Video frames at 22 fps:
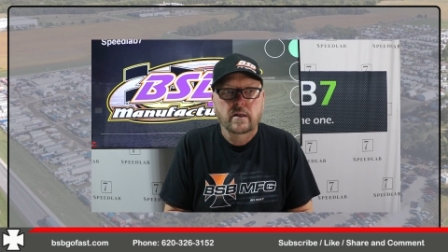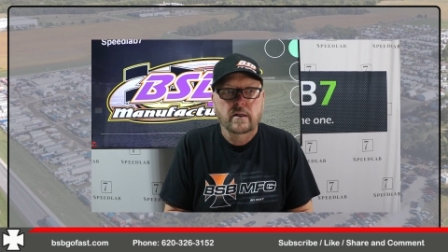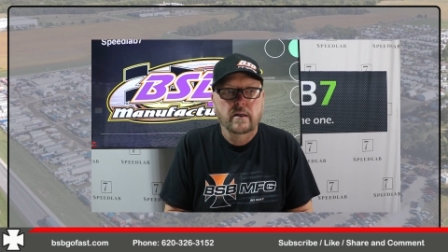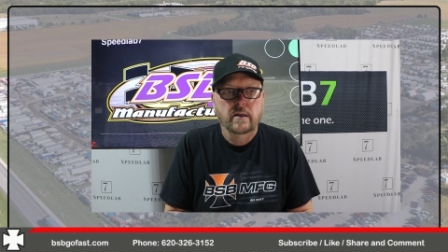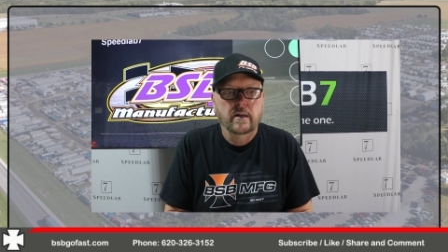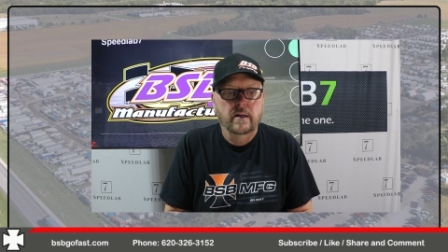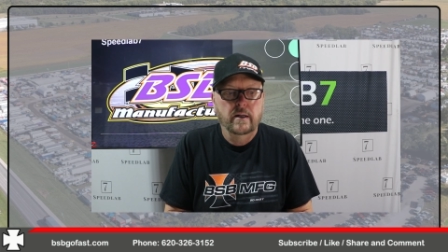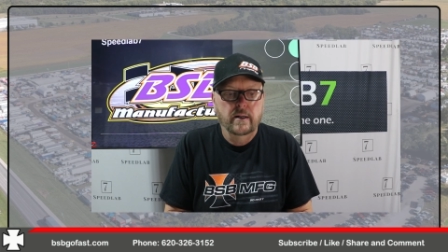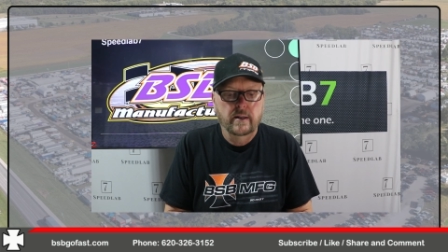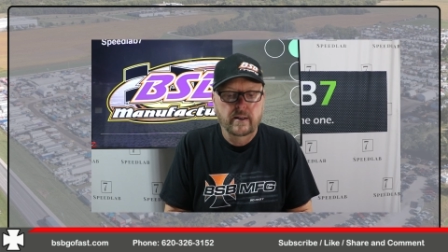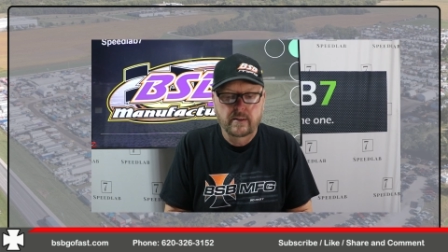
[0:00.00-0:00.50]

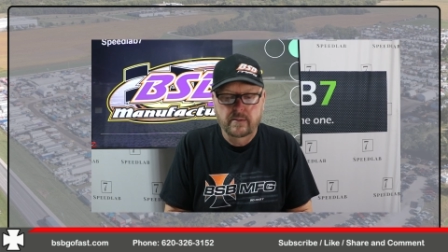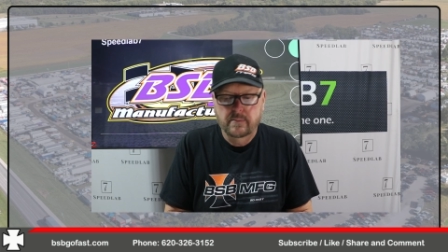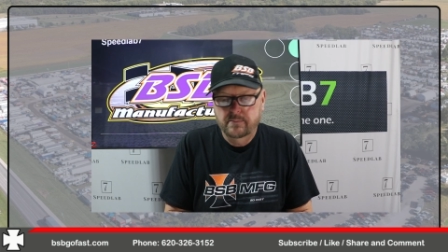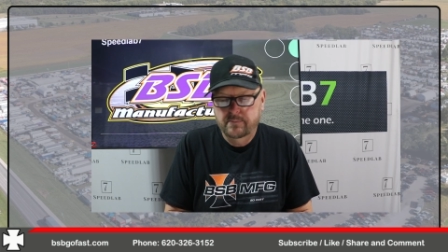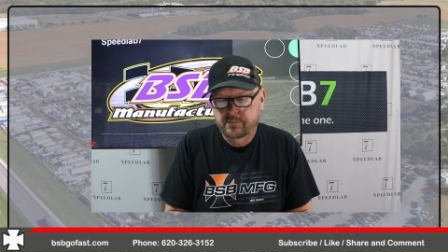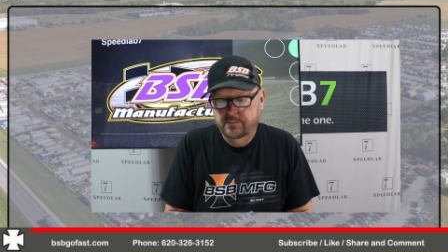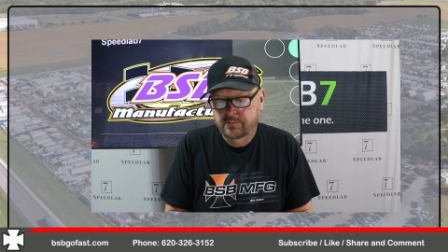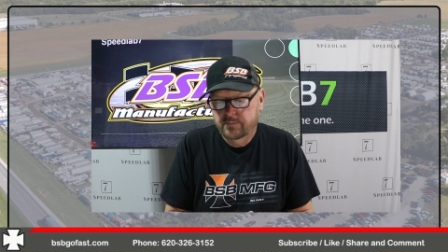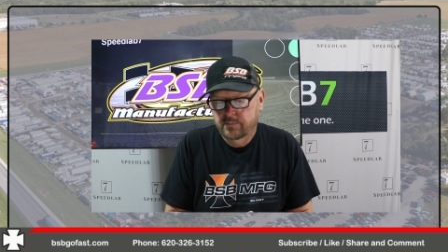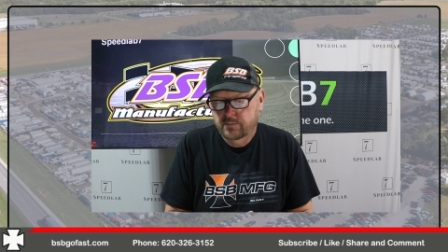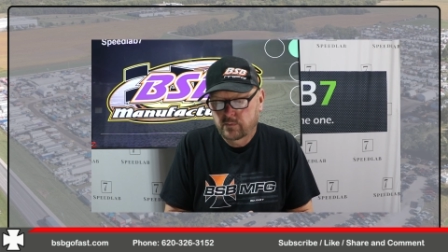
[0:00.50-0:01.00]

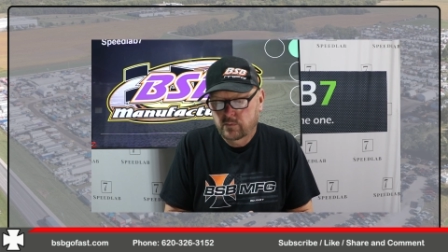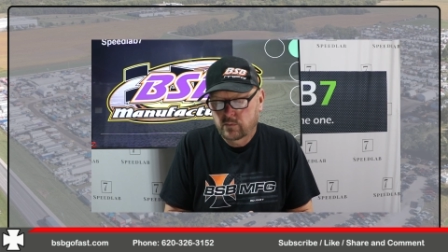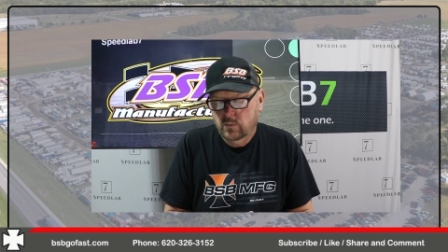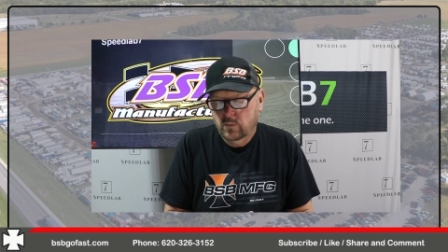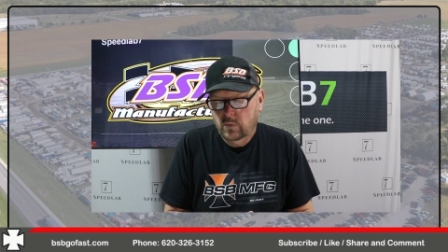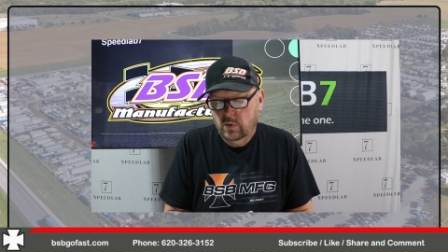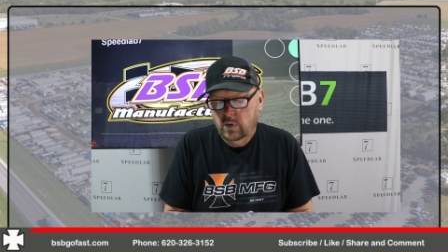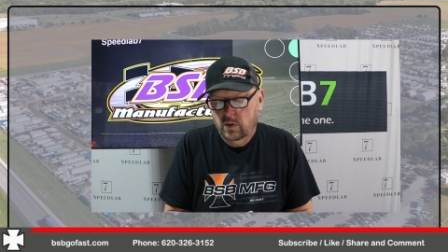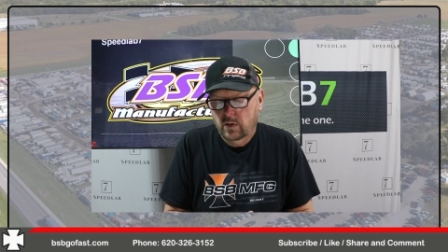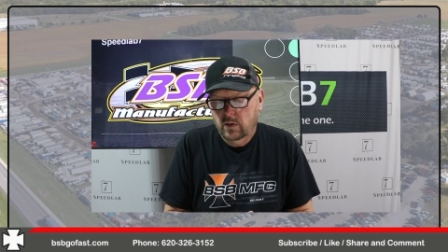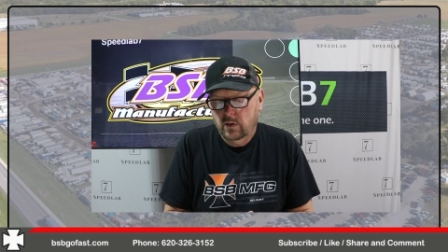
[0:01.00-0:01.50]
Um,
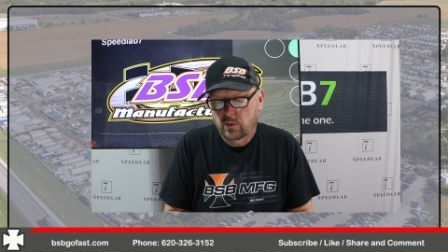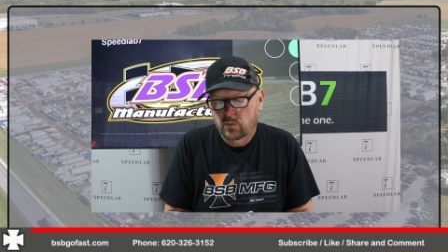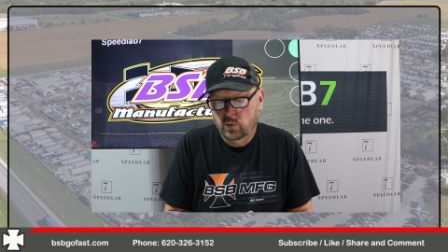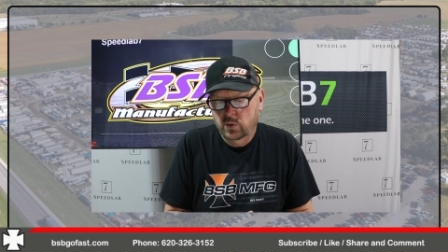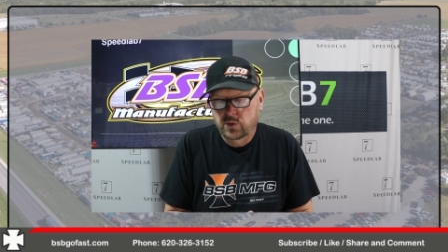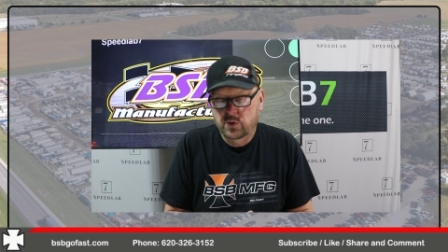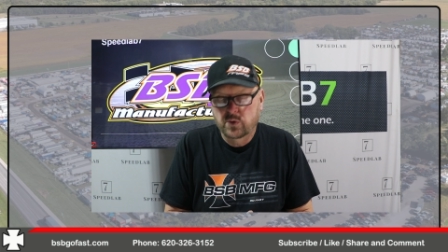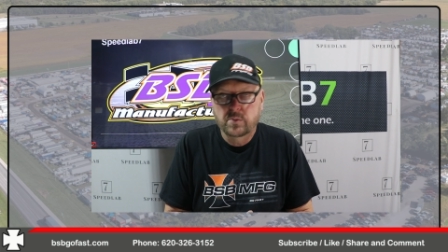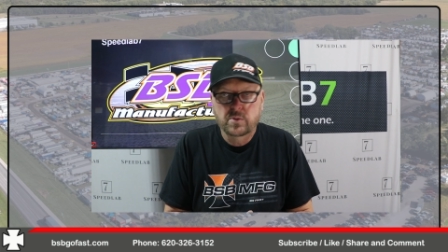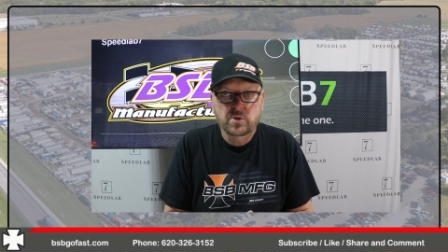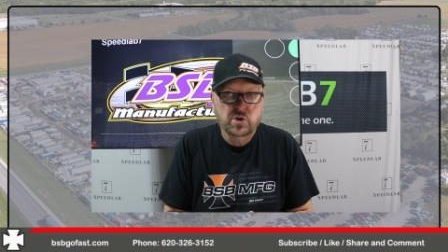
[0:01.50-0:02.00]

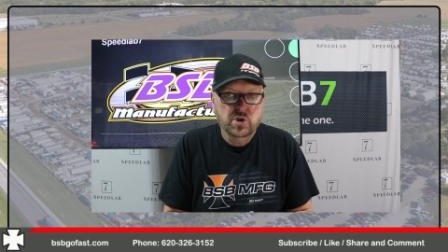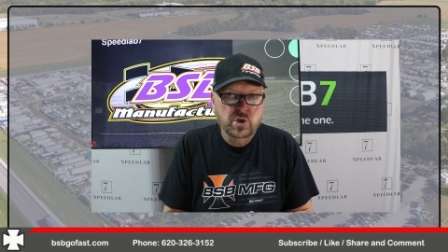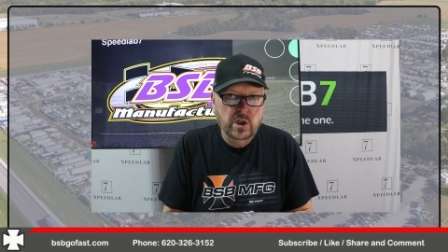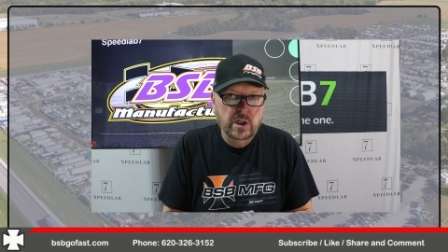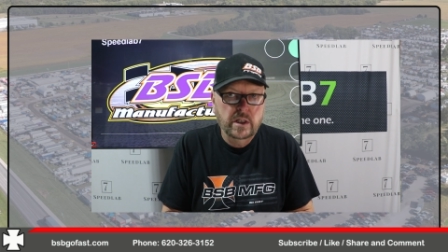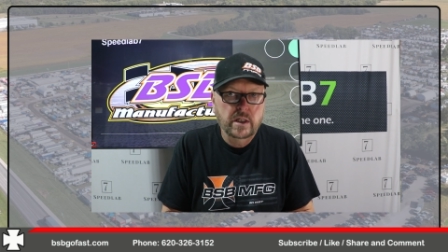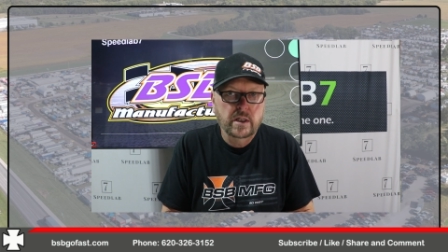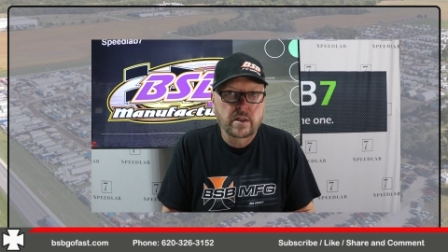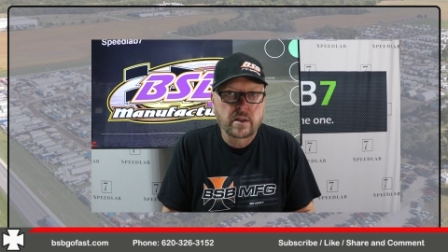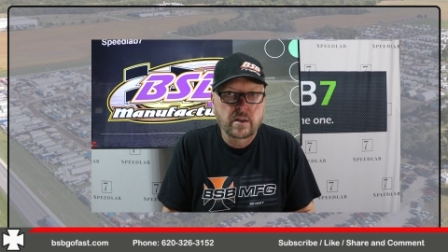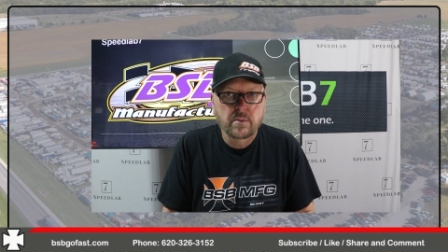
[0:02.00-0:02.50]
when you're
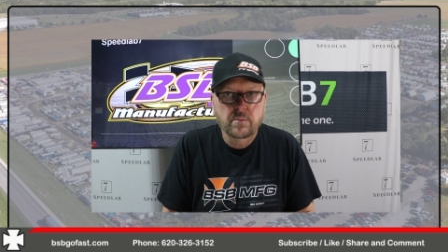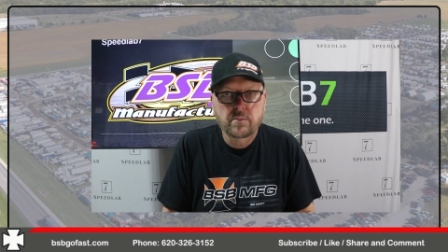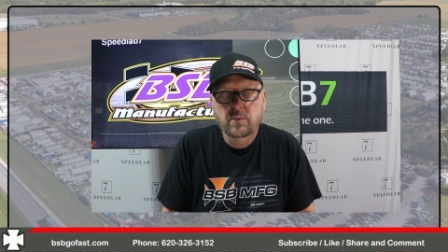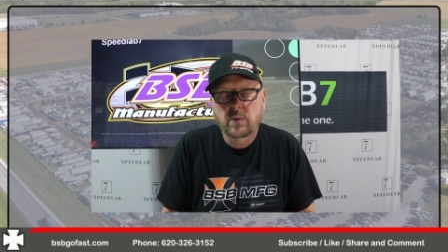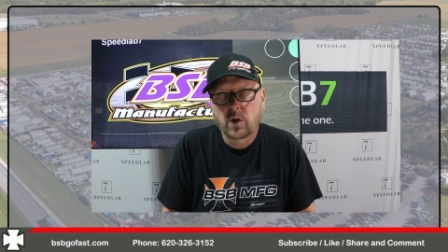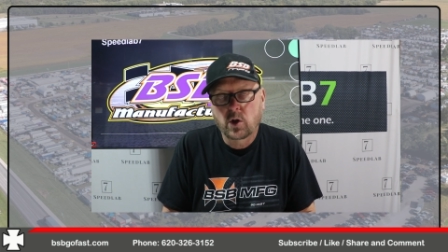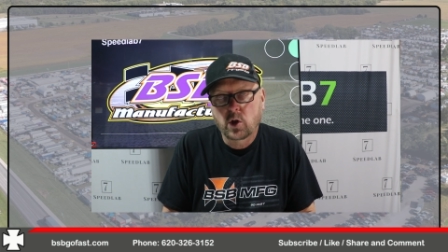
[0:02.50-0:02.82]
machining them,